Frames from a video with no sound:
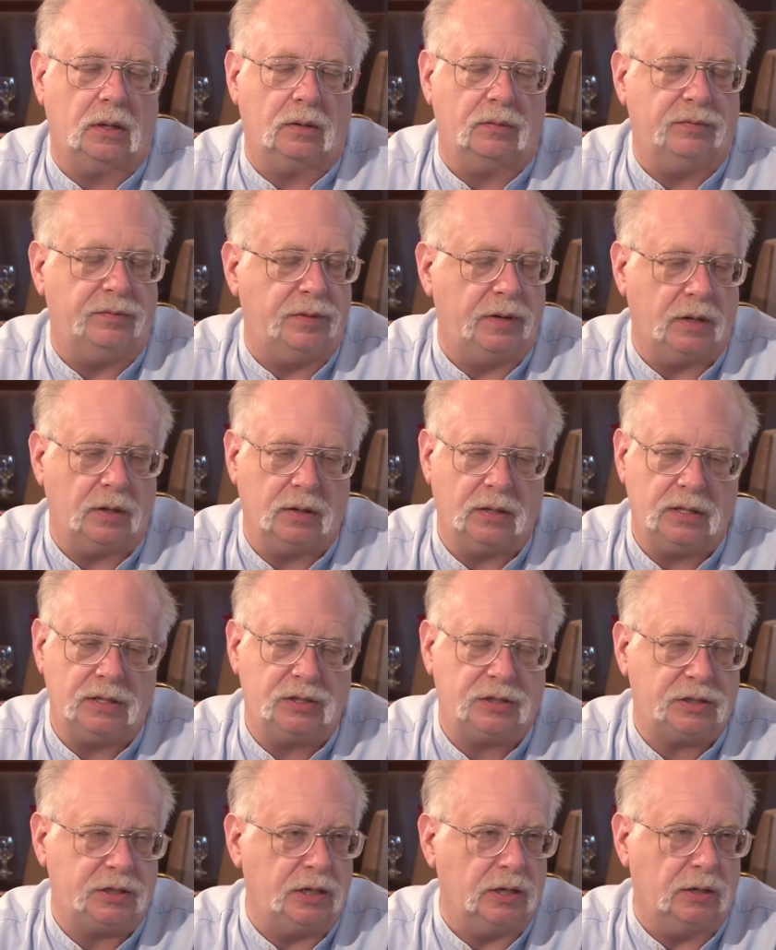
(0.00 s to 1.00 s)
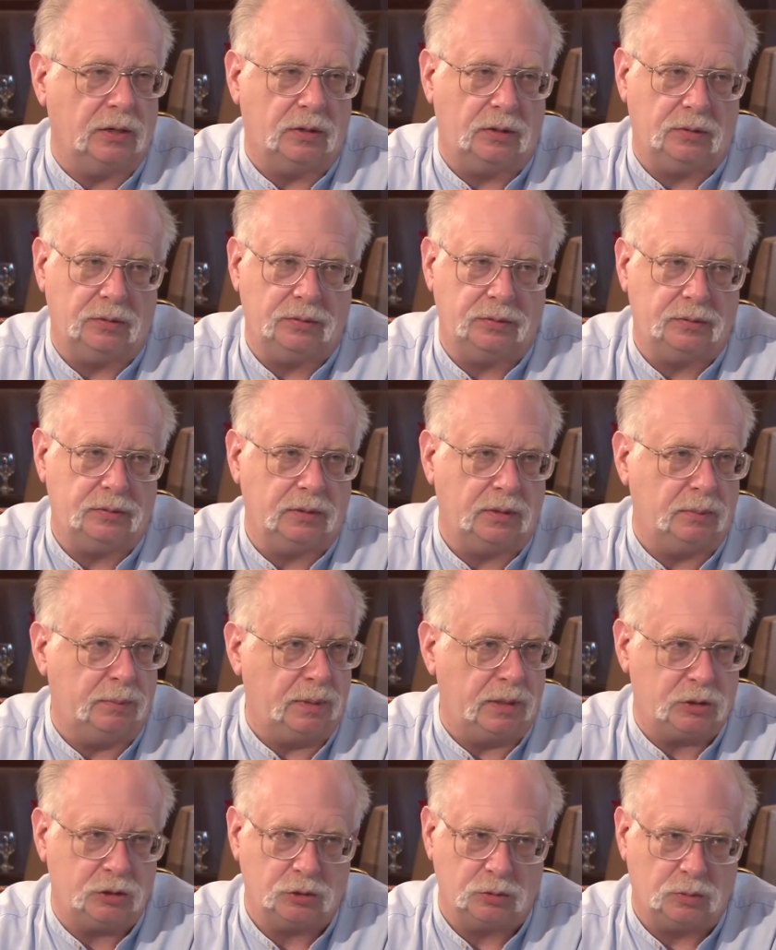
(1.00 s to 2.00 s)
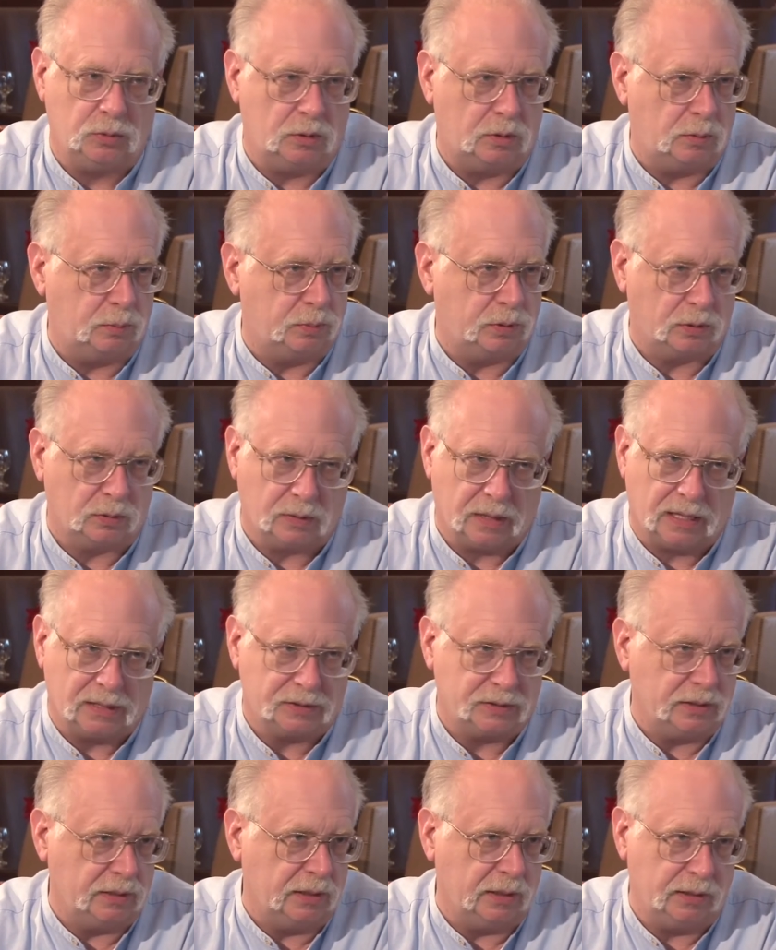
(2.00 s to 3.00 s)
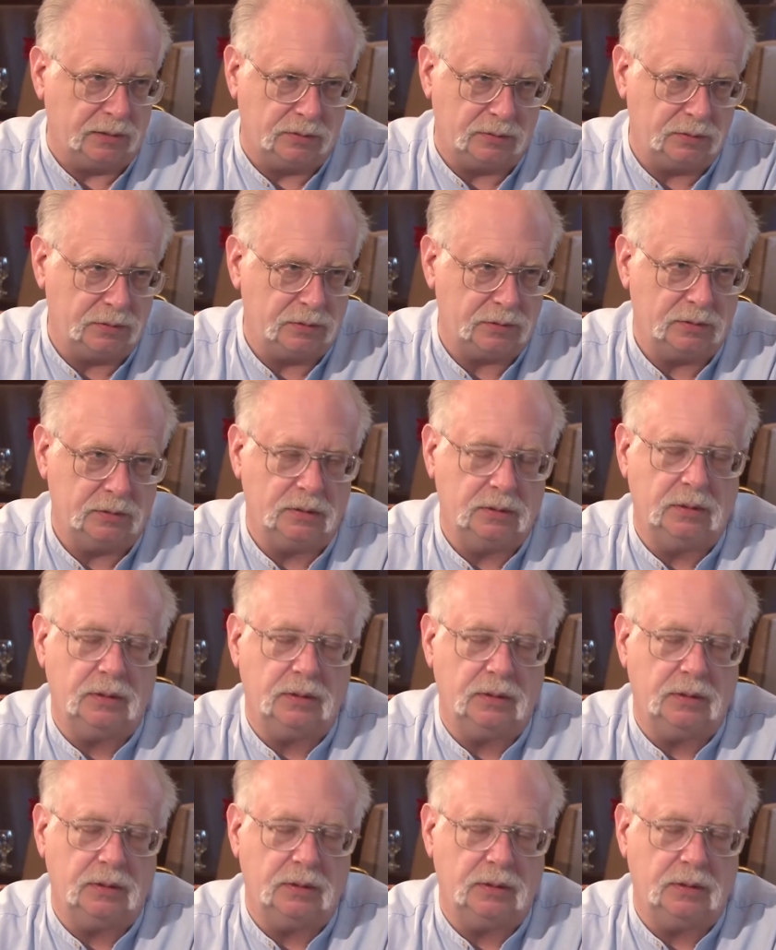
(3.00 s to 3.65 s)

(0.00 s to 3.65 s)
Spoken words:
very skilled habitual procrastinators.